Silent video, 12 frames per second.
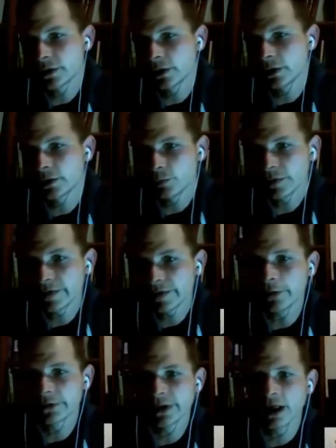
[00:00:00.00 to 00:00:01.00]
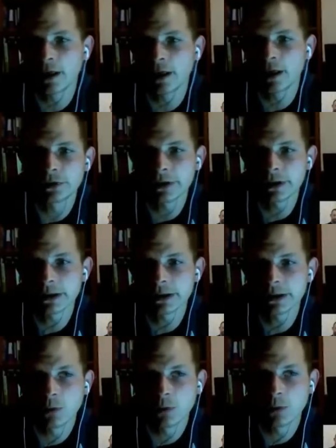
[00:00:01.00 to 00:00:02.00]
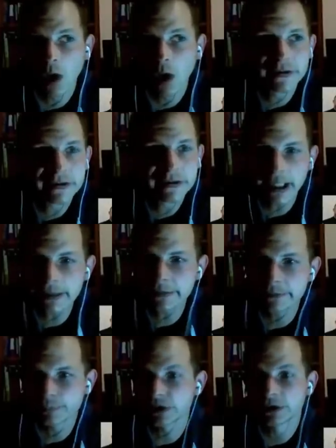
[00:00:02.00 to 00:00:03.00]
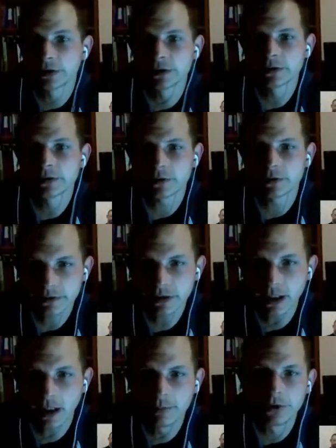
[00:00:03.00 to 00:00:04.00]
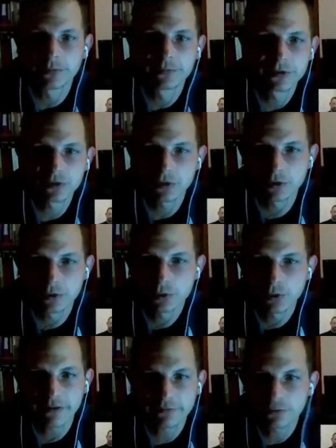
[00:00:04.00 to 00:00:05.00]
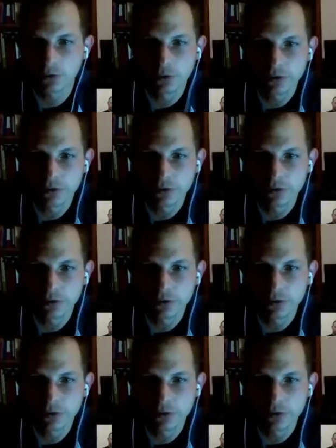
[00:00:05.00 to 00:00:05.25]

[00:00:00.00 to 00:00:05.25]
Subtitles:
done without the armor. And why is that? Because the armor. So you have to